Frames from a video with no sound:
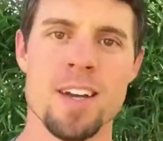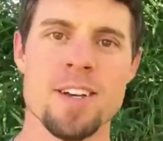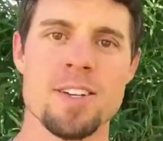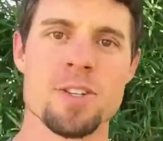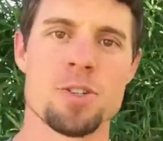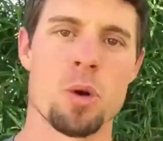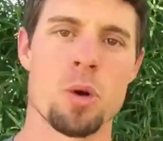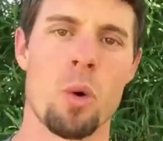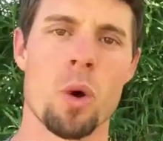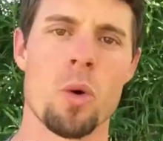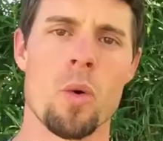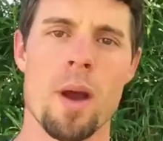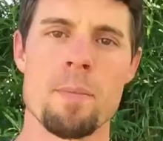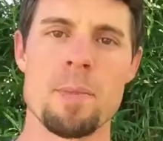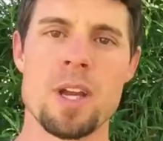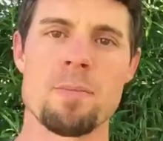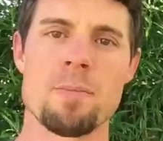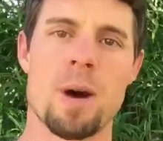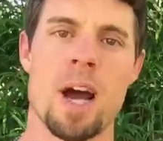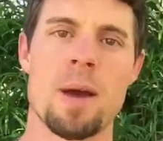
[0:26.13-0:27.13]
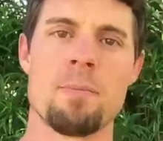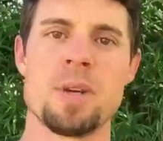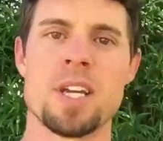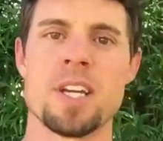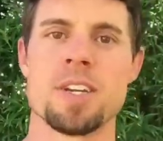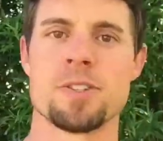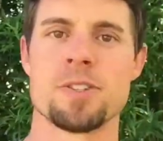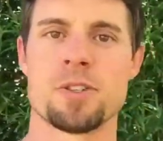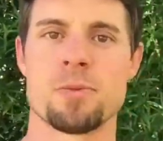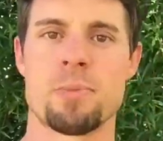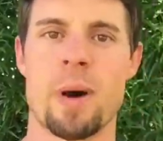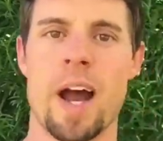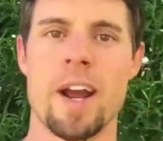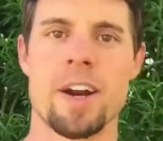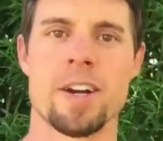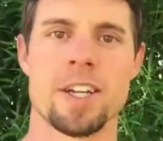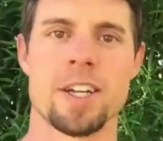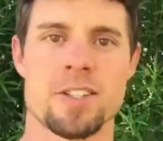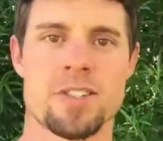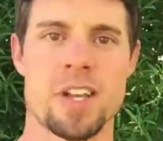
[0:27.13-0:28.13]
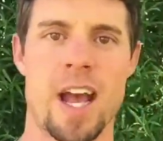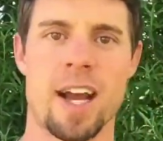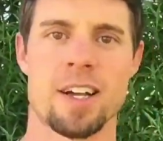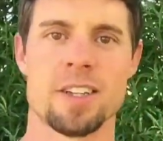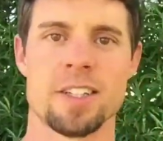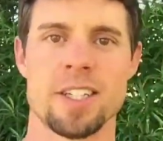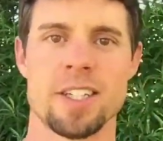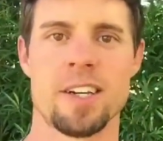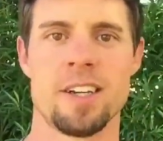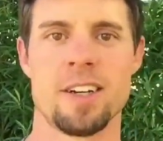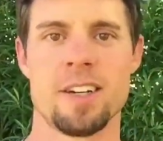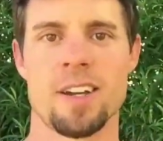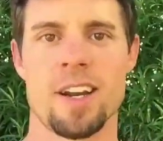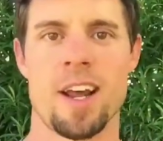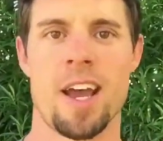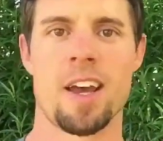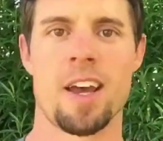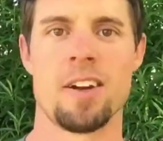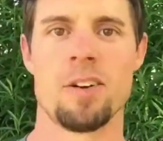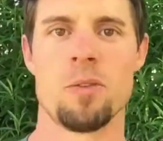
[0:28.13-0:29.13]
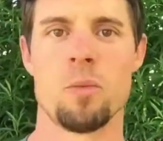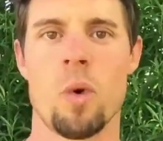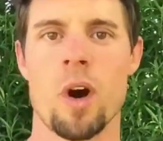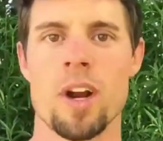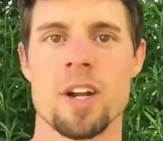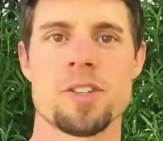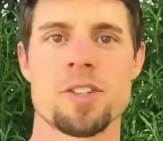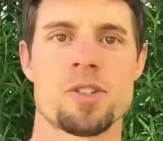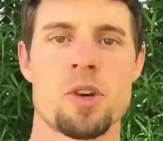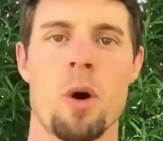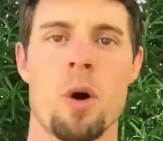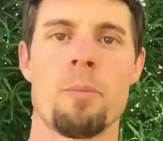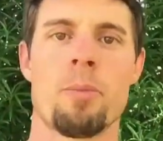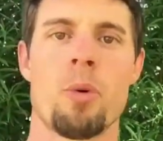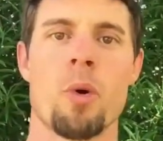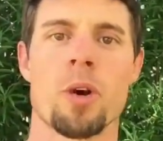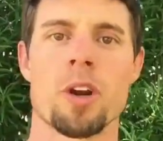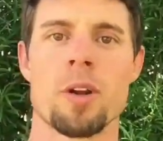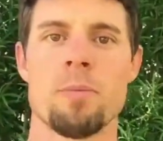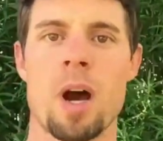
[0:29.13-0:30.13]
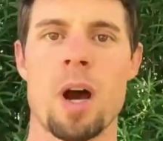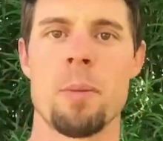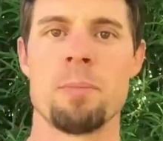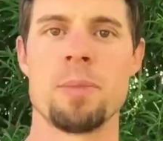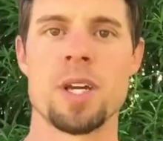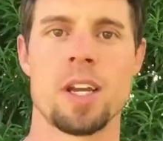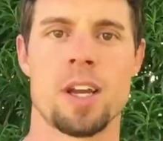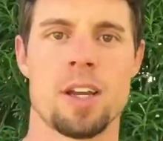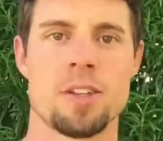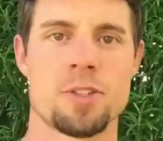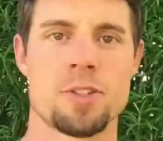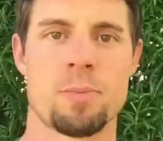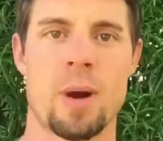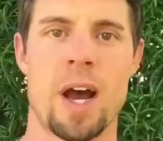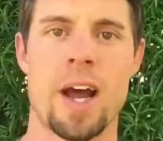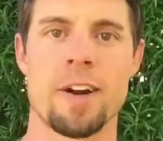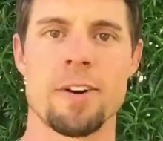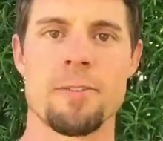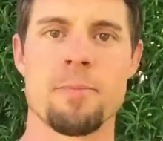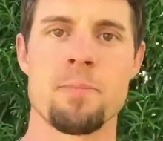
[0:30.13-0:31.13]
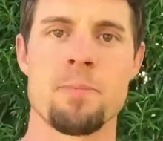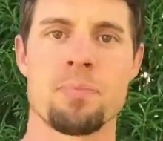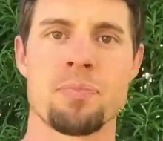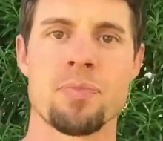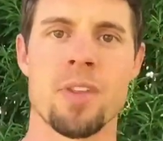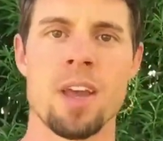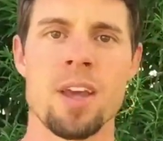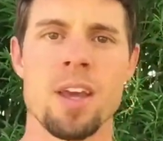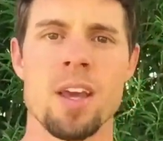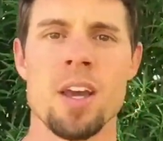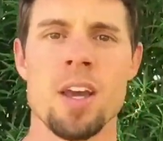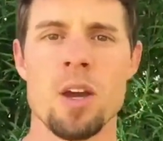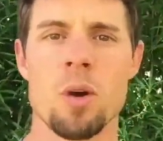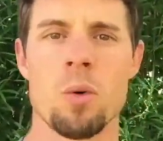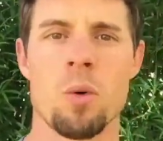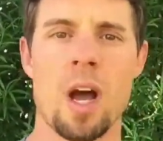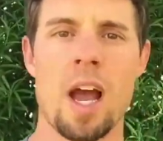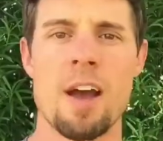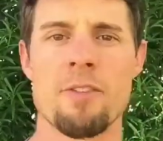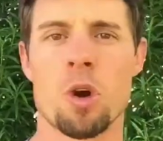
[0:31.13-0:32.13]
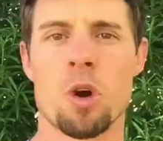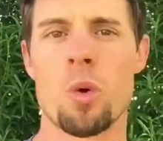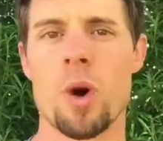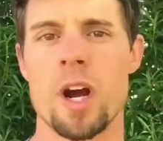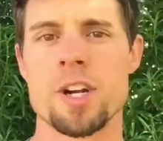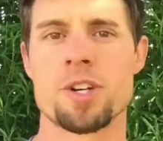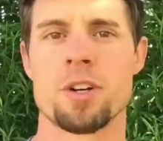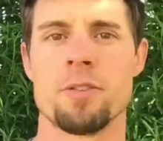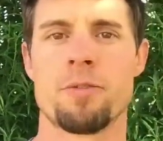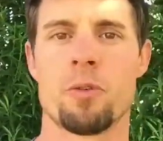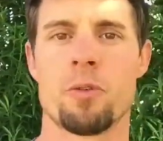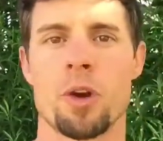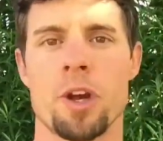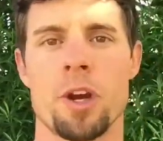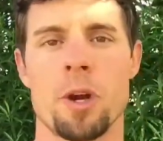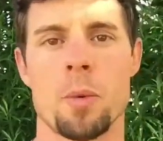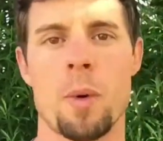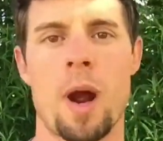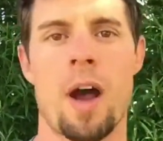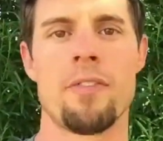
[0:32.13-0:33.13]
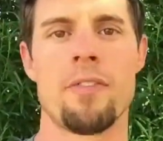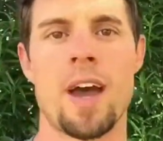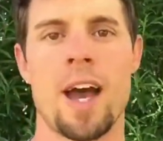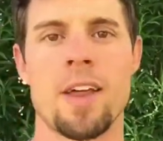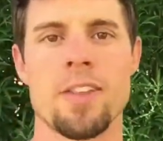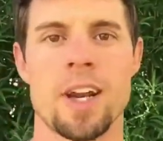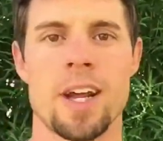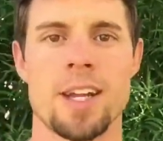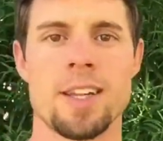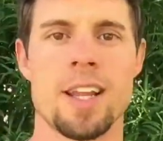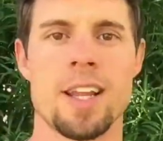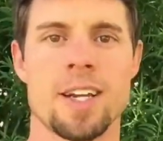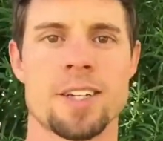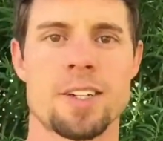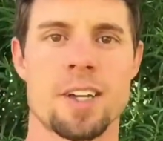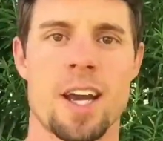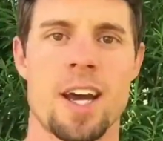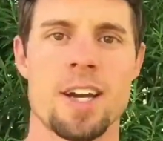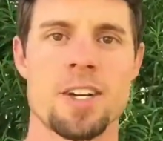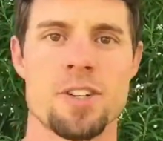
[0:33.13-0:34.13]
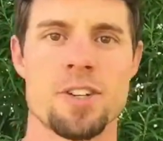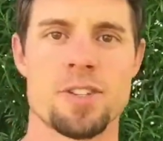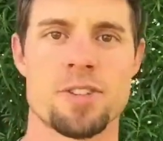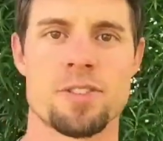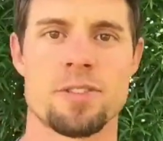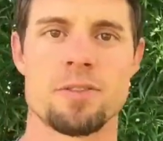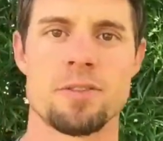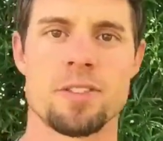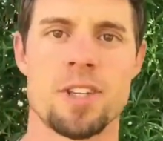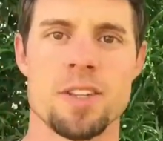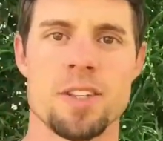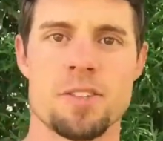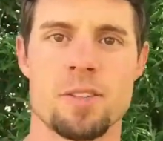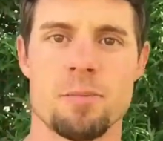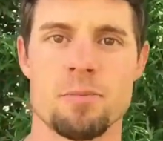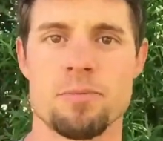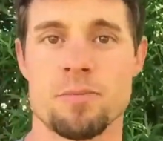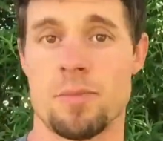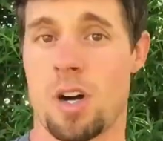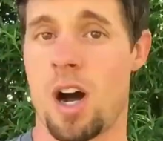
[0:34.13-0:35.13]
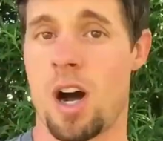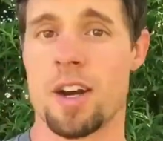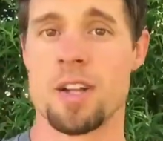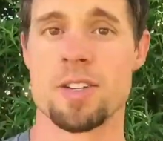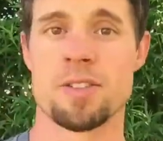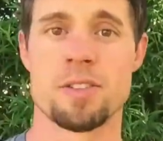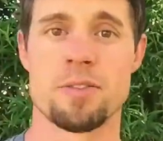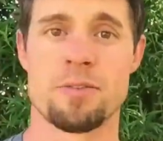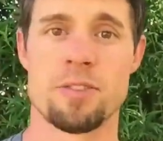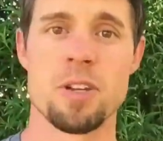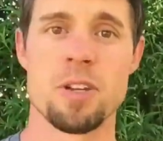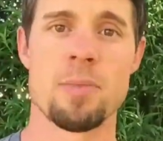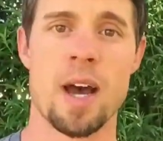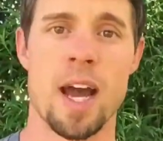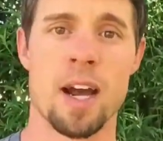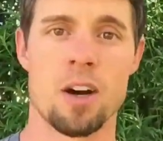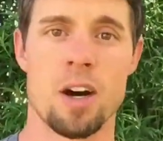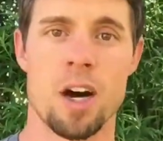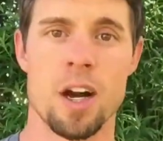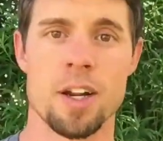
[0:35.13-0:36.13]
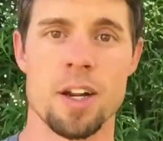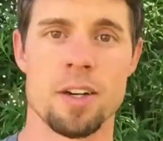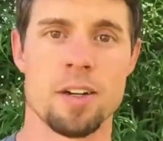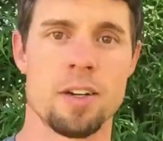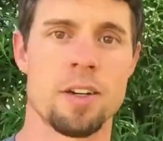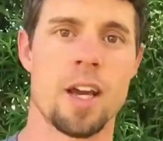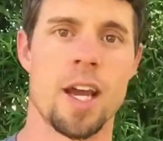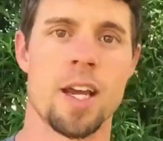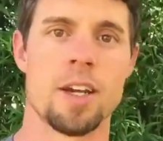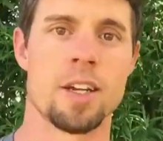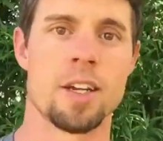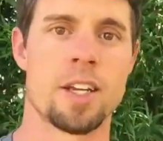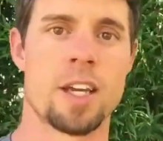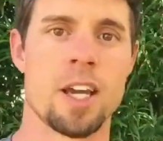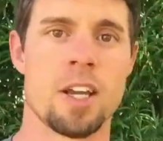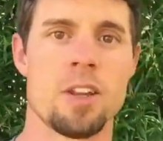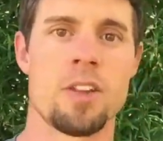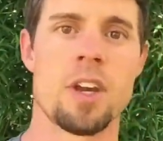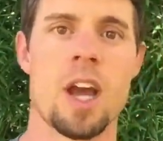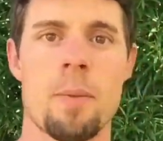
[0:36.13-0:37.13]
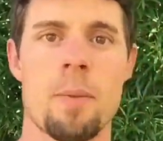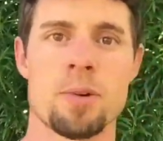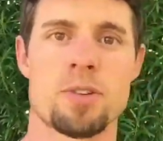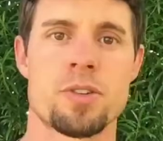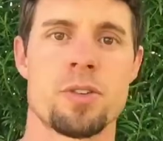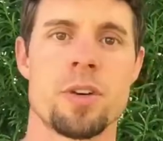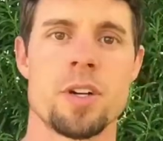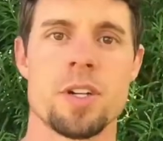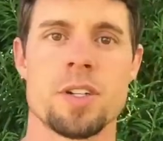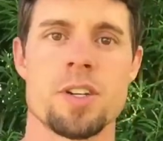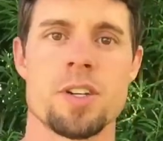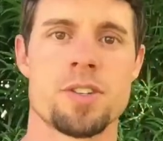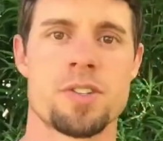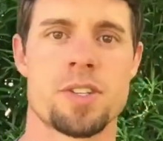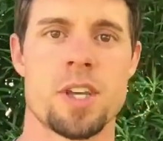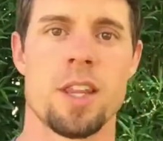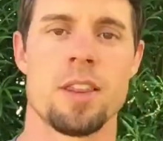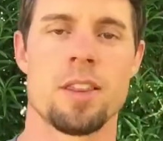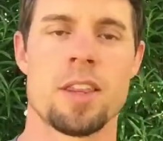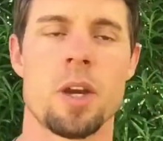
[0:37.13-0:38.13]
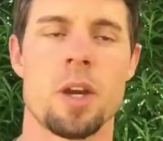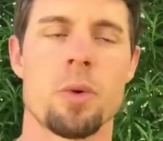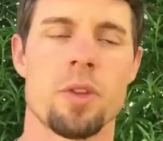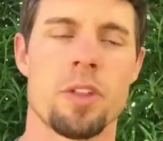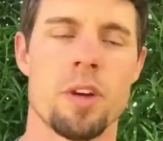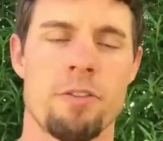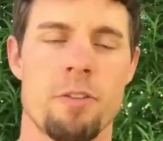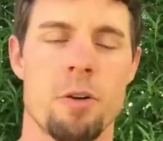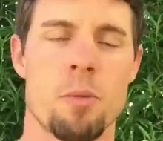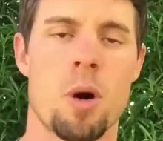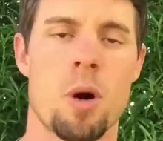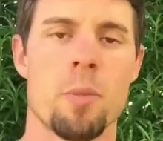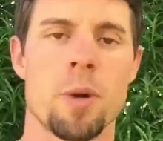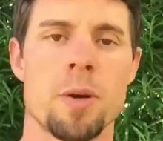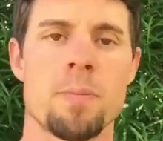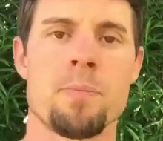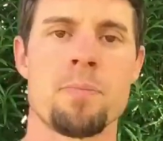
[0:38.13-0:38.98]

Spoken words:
So what do I mean by be inspired exactly, and what is so important about being inspired? Well, I have a question for you around that I'd like to kind of just get some honest feedback on and get you the opportunity to just sit and think with it for a moment.